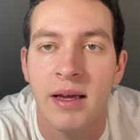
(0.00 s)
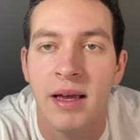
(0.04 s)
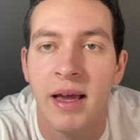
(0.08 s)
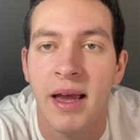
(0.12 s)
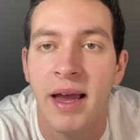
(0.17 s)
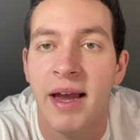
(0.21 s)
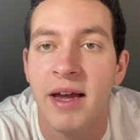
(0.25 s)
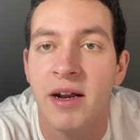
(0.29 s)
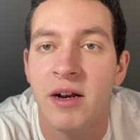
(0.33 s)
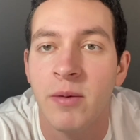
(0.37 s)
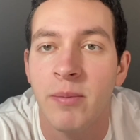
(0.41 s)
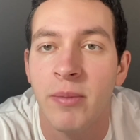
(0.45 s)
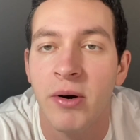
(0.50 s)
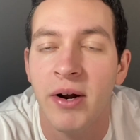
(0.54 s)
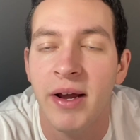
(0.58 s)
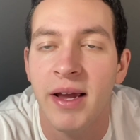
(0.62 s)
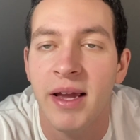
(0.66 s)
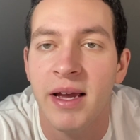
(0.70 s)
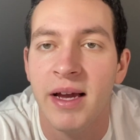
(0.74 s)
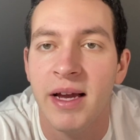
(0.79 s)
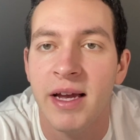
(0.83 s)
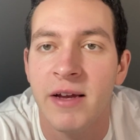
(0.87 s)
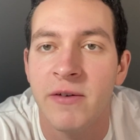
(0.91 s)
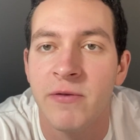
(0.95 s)
At number
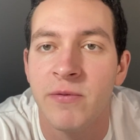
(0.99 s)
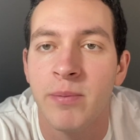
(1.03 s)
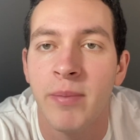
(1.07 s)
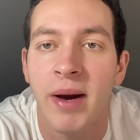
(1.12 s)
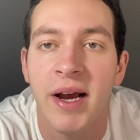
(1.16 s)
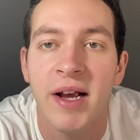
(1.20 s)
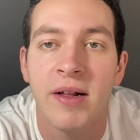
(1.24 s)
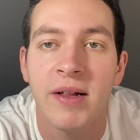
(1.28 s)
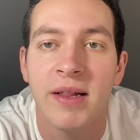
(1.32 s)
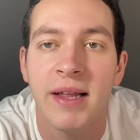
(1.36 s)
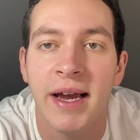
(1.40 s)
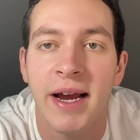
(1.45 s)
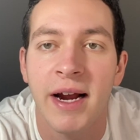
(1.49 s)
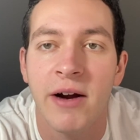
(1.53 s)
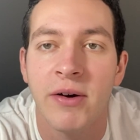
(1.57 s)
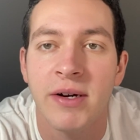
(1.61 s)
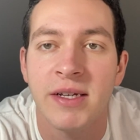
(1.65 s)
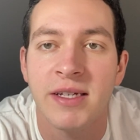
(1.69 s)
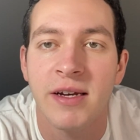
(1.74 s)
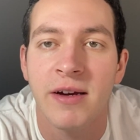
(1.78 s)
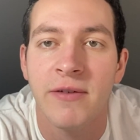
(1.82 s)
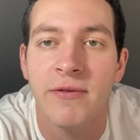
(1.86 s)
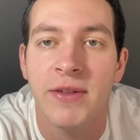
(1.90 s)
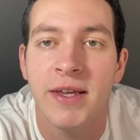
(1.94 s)
8, I have Michael
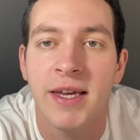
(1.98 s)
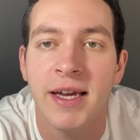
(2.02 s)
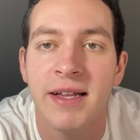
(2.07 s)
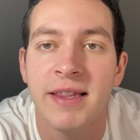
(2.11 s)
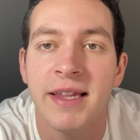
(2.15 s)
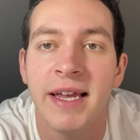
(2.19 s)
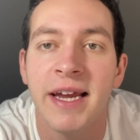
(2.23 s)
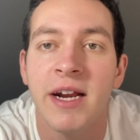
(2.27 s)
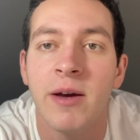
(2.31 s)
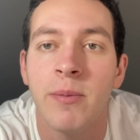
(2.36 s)
Harris of the Atlanta